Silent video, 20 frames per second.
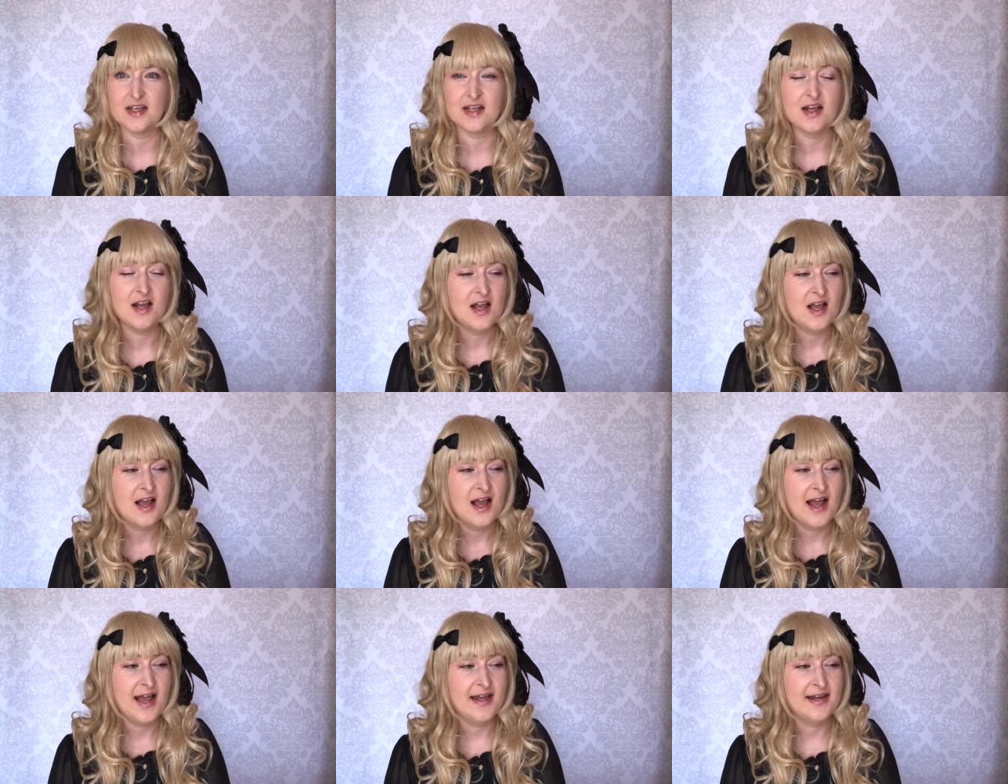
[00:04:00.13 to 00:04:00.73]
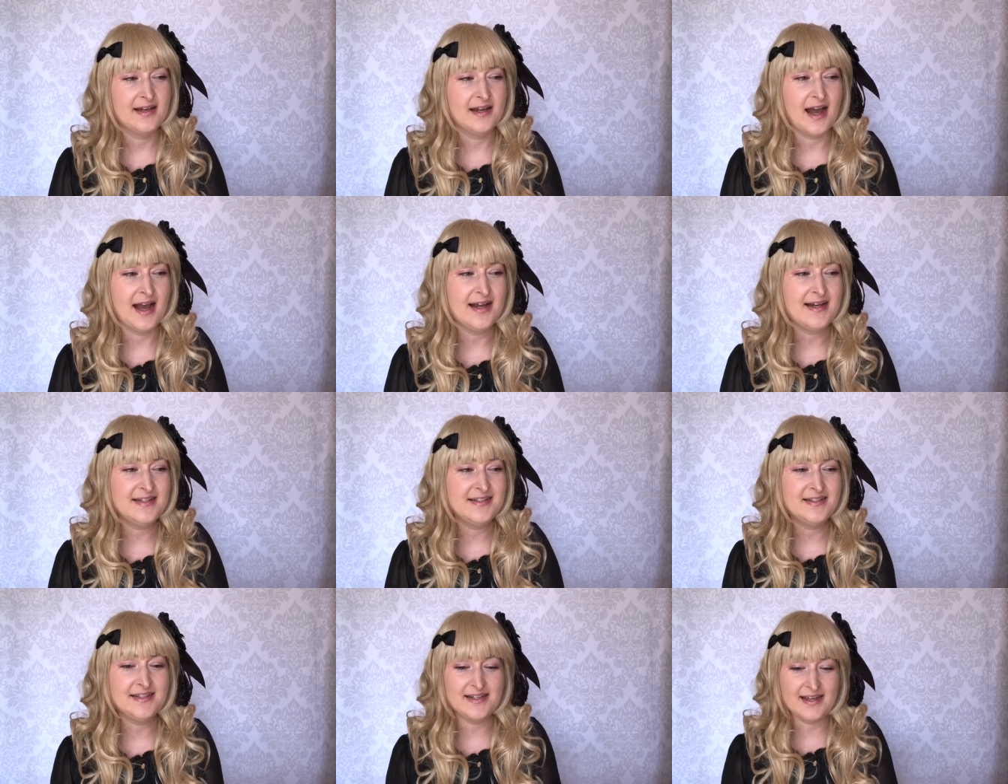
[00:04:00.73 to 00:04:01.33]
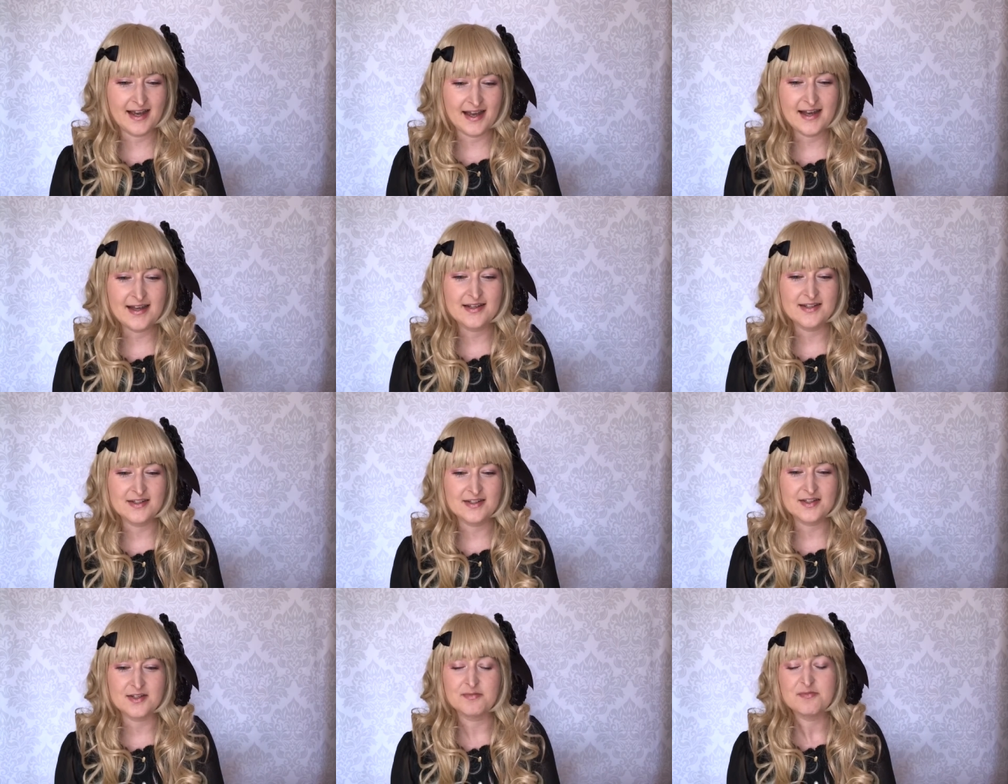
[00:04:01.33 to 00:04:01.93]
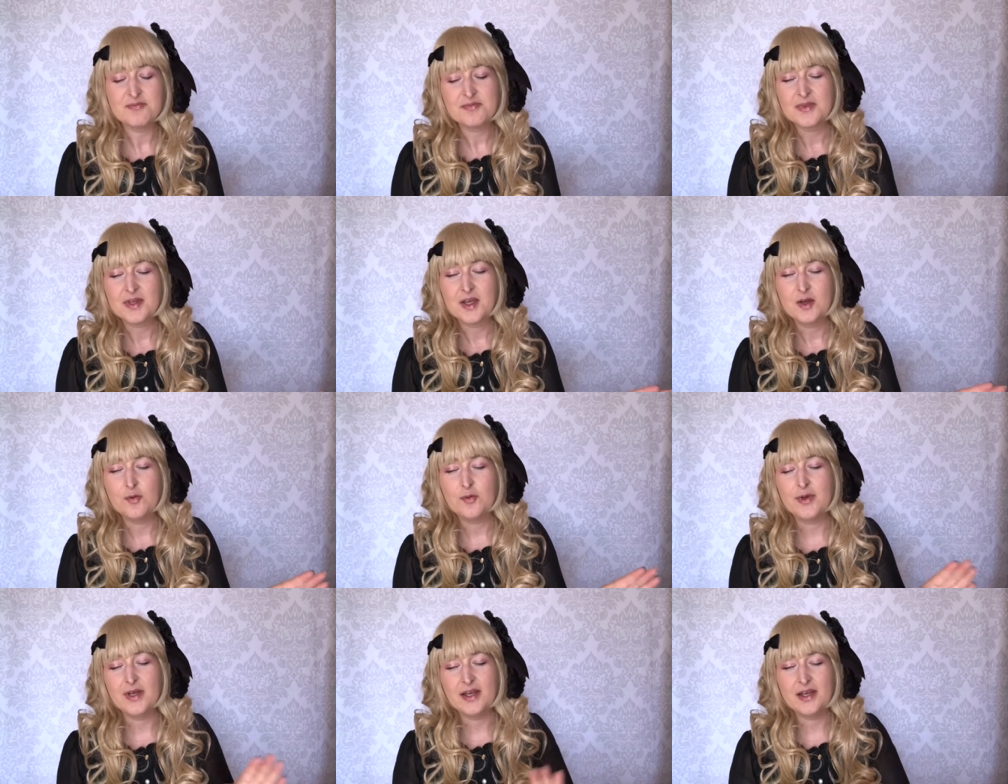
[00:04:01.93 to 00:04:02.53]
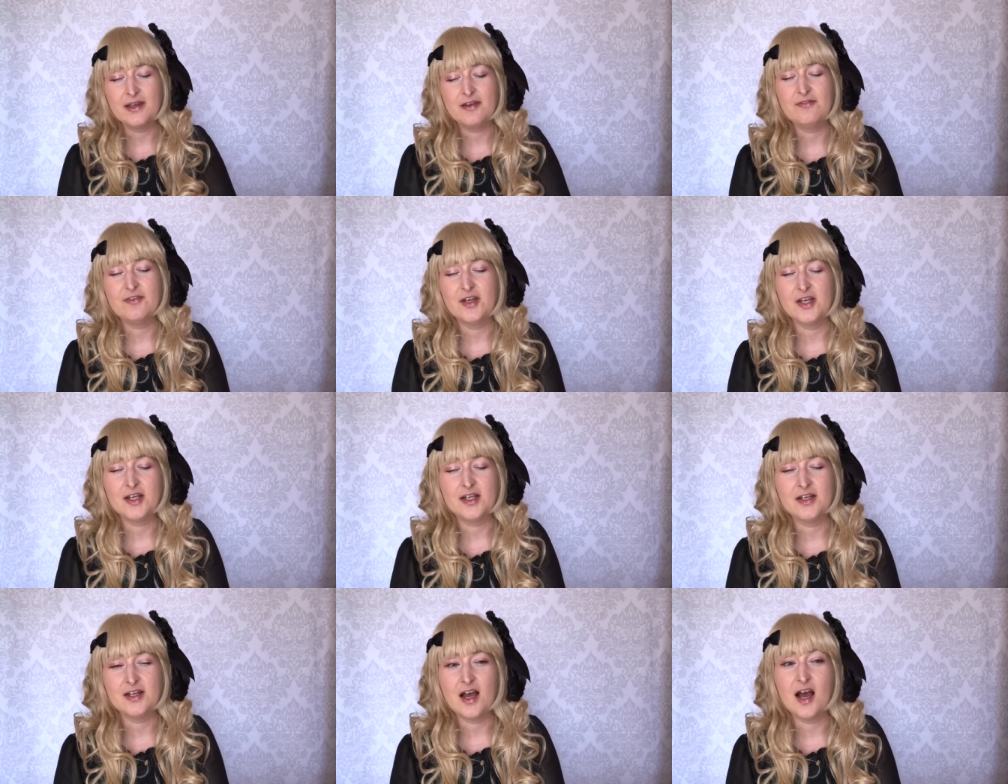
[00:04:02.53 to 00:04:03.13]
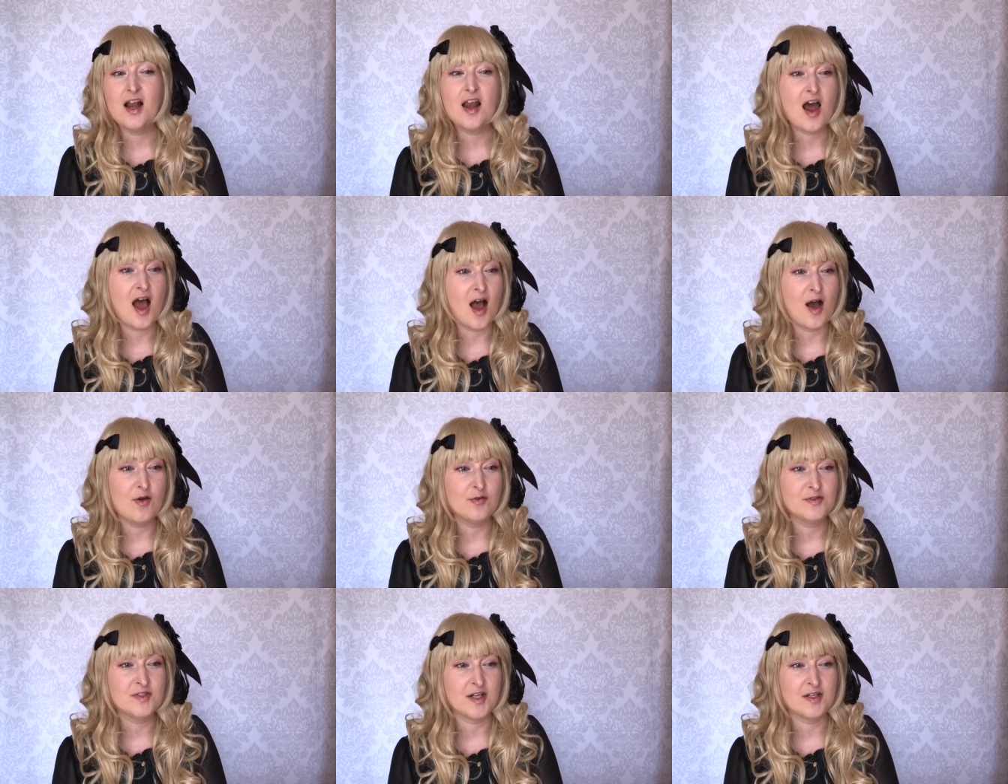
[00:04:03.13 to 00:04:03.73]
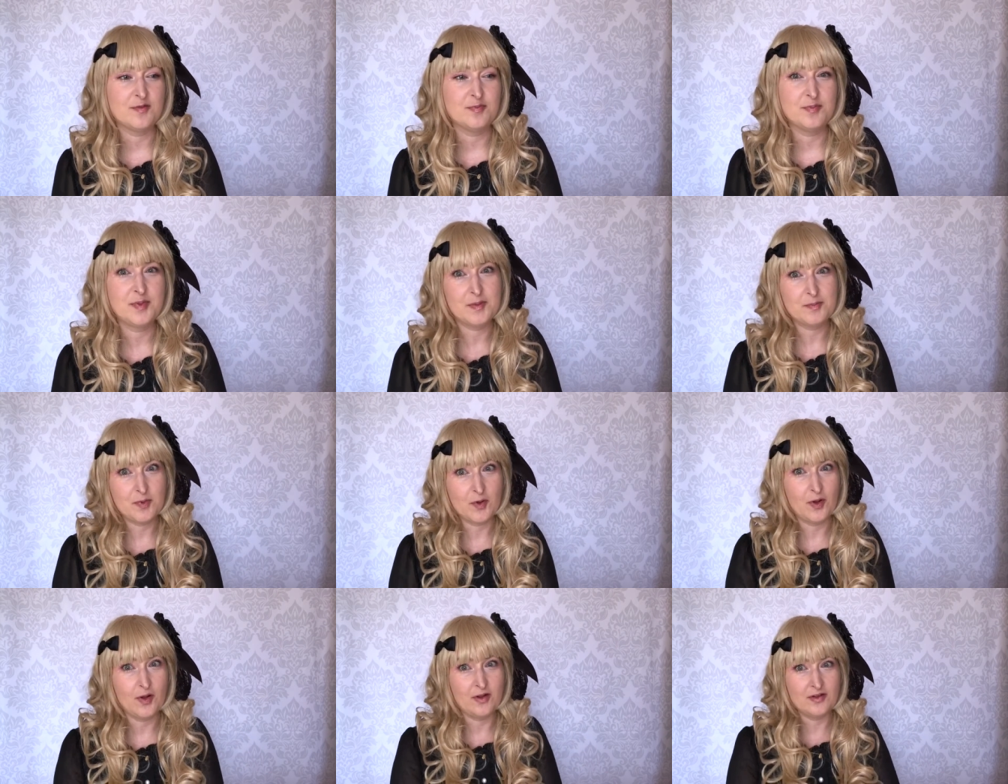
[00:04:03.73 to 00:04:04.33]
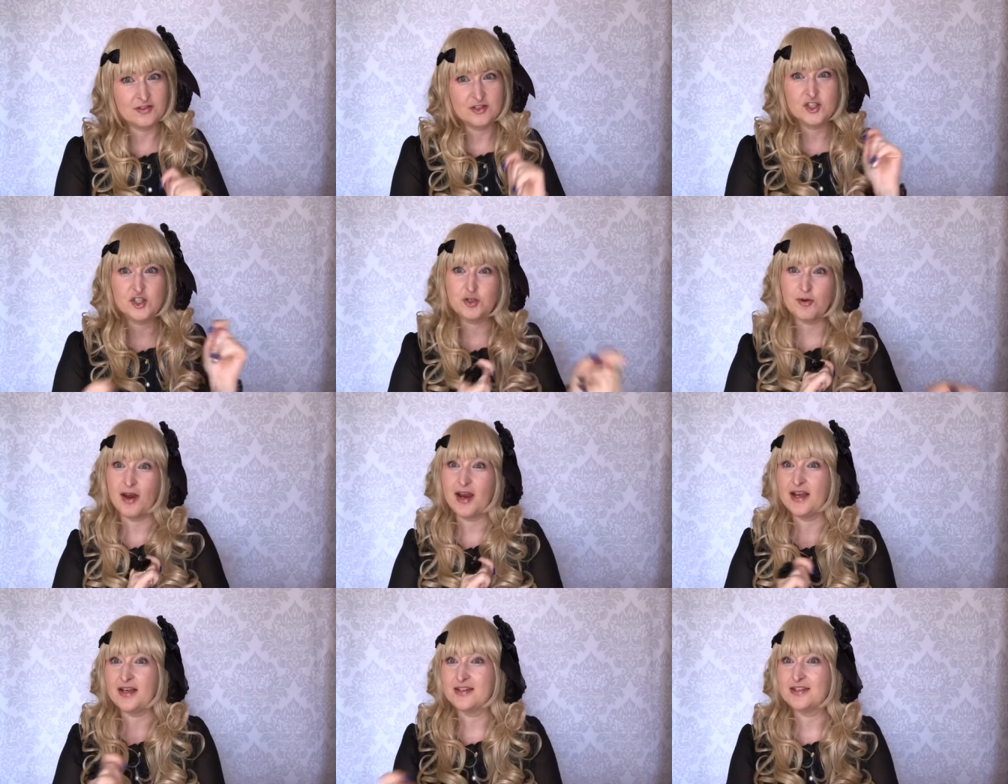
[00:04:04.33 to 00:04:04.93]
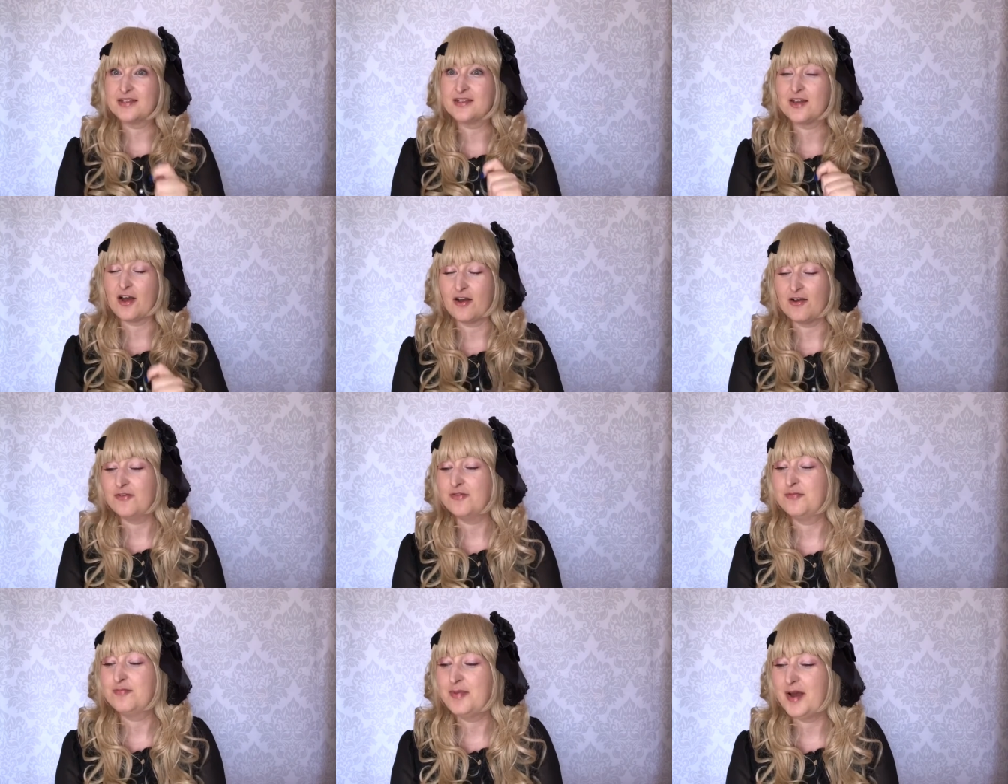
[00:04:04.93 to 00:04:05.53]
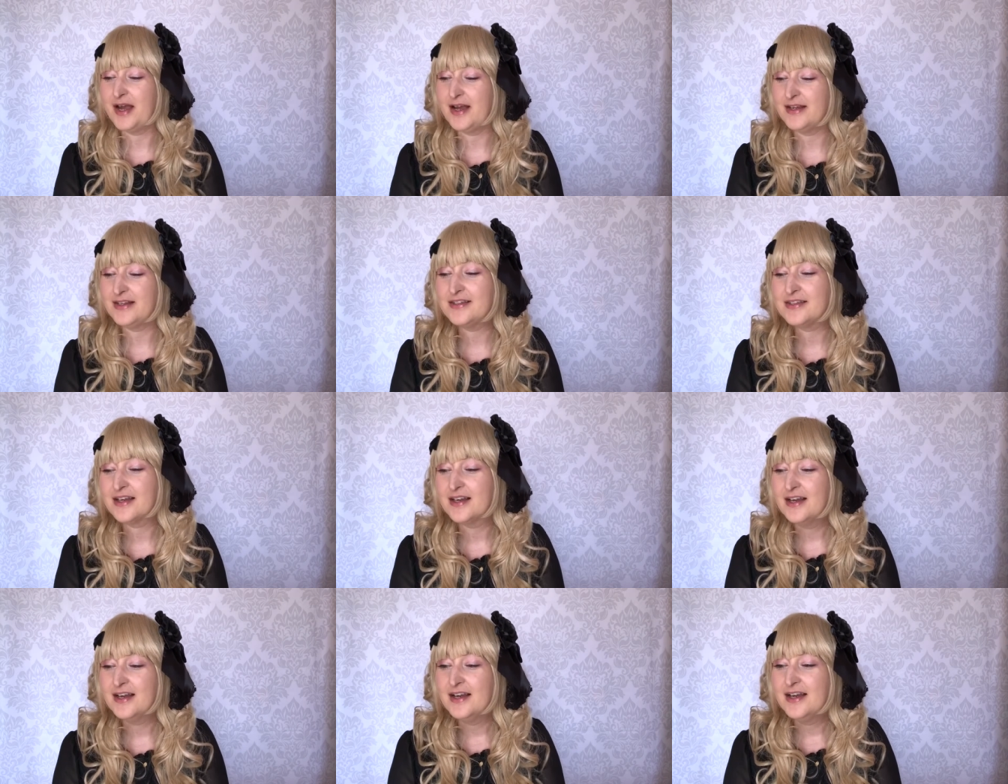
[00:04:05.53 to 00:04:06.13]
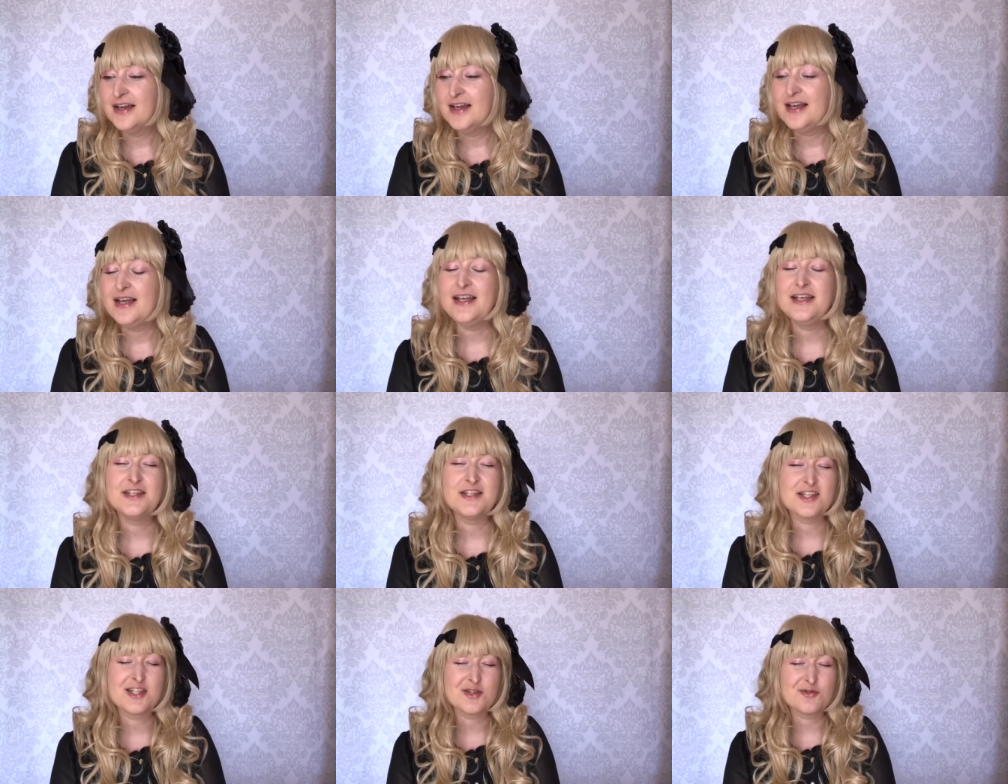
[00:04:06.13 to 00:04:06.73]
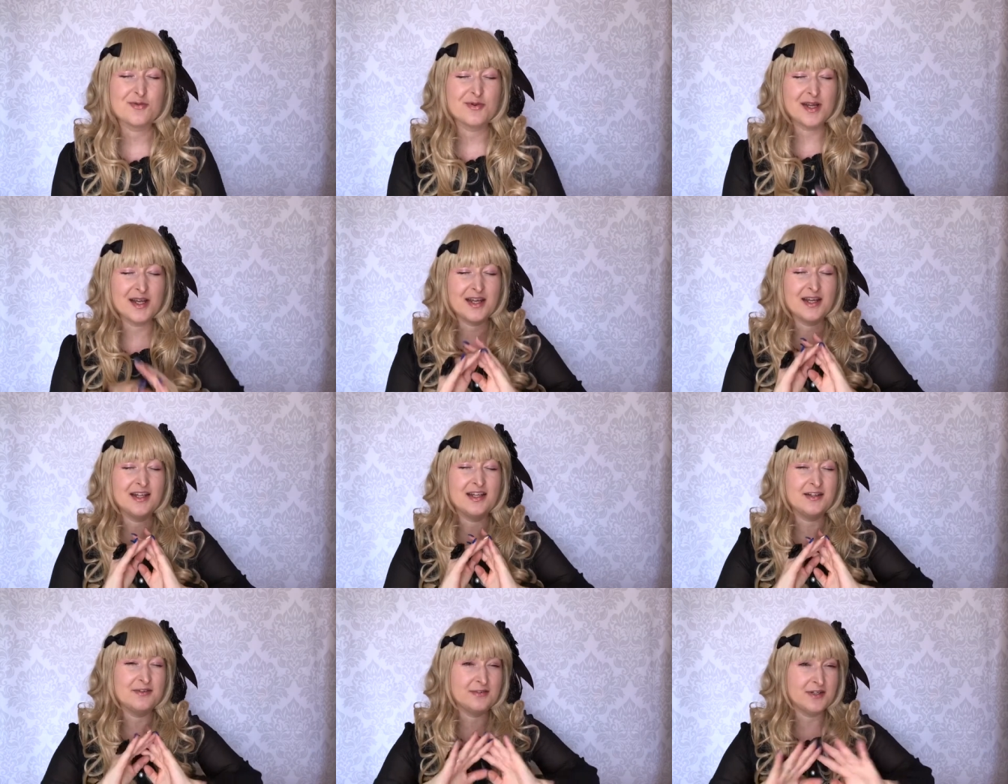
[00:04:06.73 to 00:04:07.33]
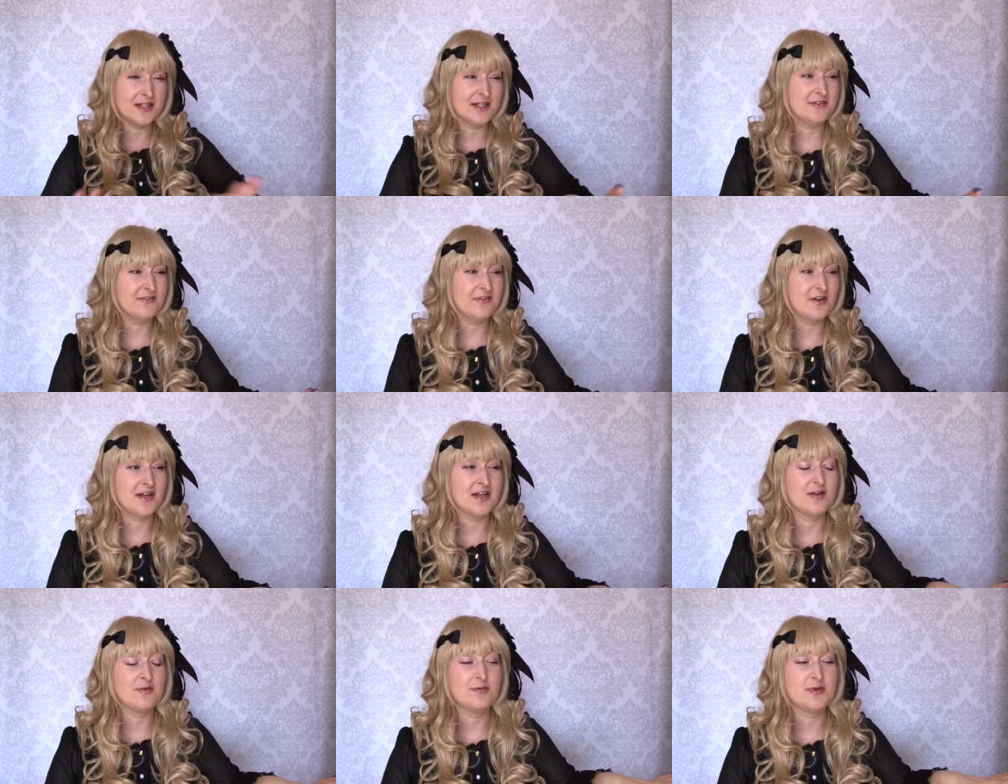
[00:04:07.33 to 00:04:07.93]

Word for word: it. And at the end we even allow that people trade stuff, but it's really really funny.